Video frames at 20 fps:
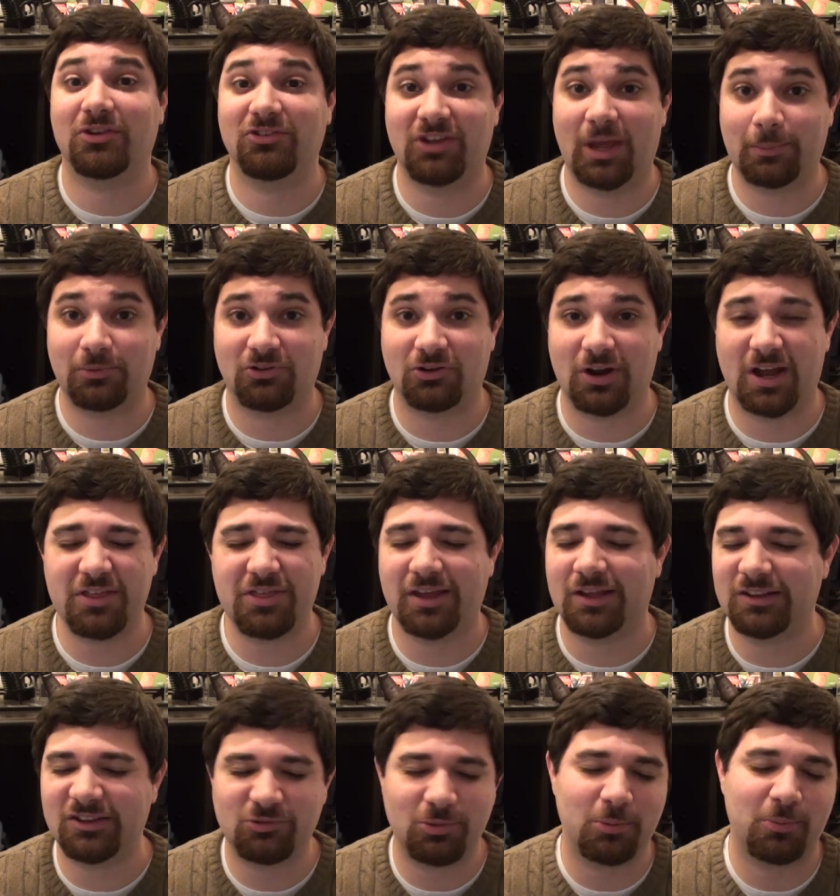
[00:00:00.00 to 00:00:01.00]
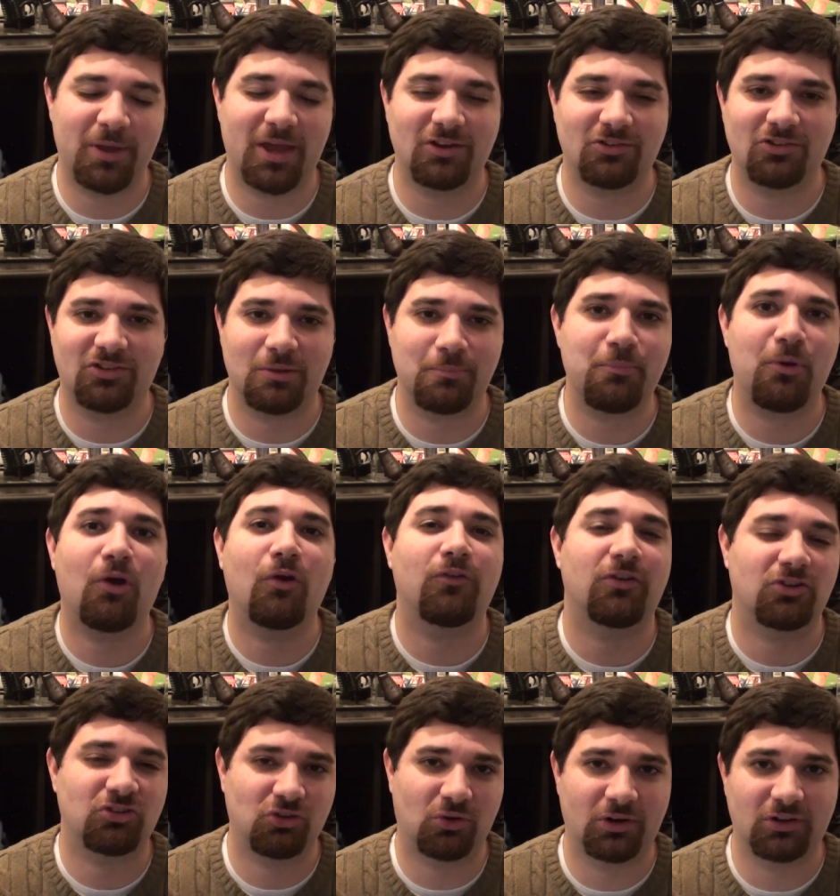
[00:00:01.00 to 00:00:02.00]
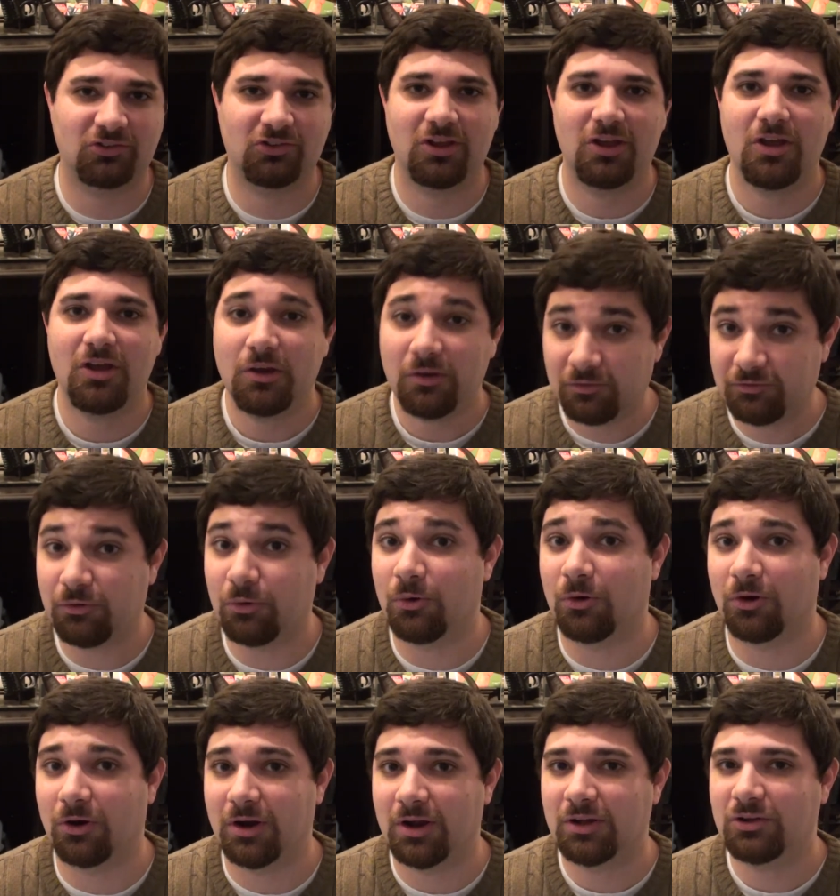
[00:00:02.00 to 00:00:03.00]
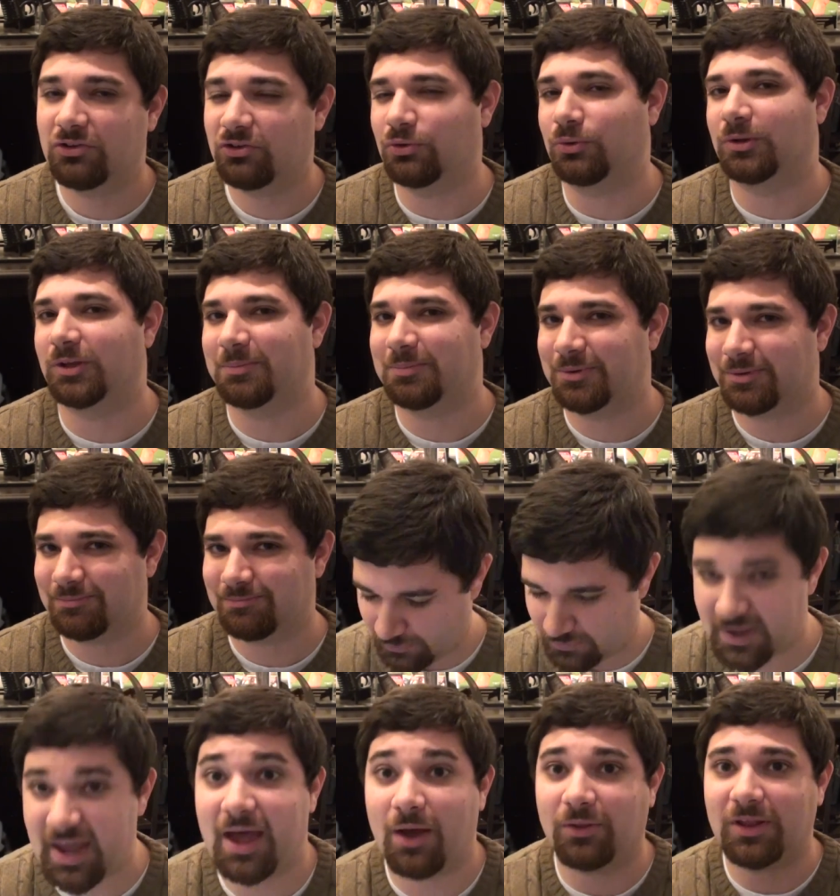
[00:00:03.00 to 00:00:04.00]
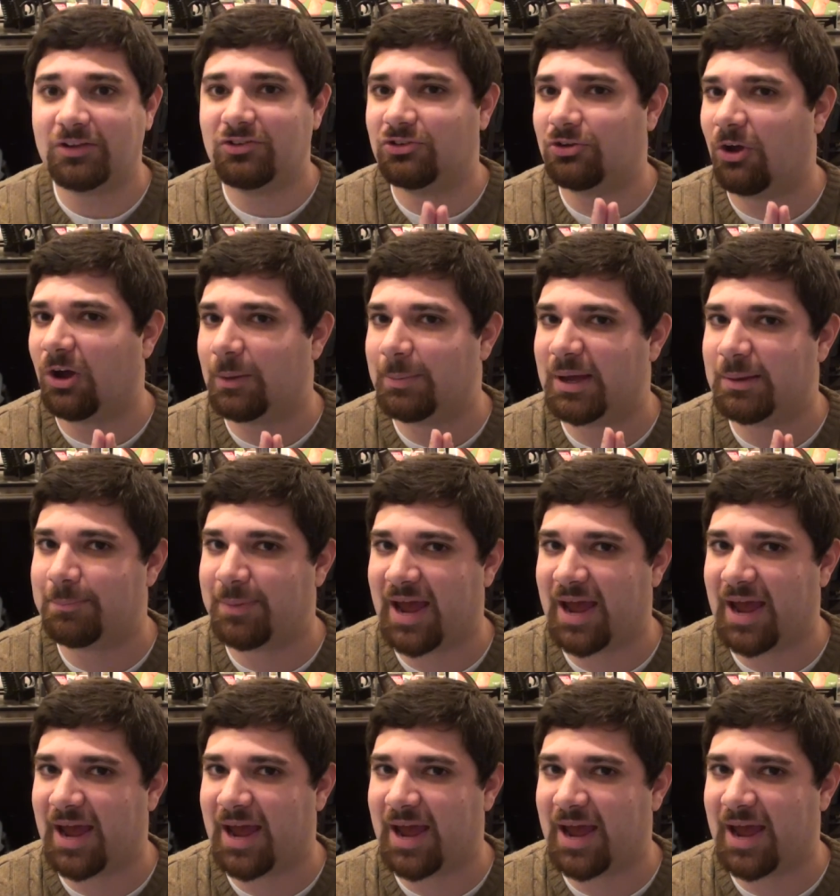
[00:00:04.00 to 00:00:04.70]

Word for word: exception. I think Elizabeth Banks is a perfect choice for Tulip. Now, let's talk about